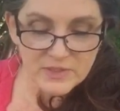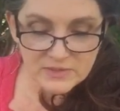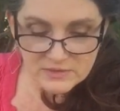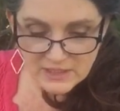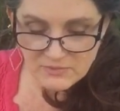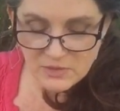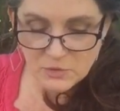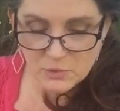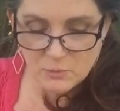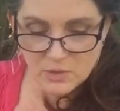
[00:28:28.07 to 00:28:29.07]
leaving
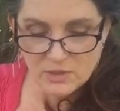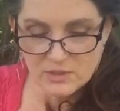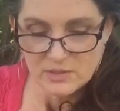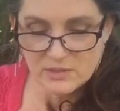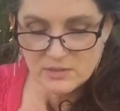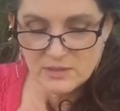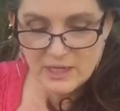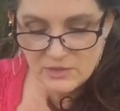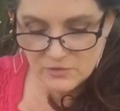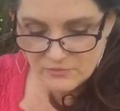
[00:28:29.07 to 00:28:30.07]
your work
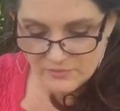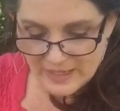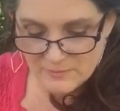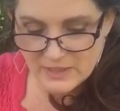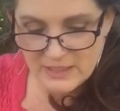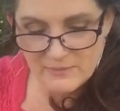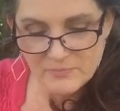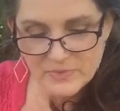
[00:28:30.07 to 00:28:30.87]
and your family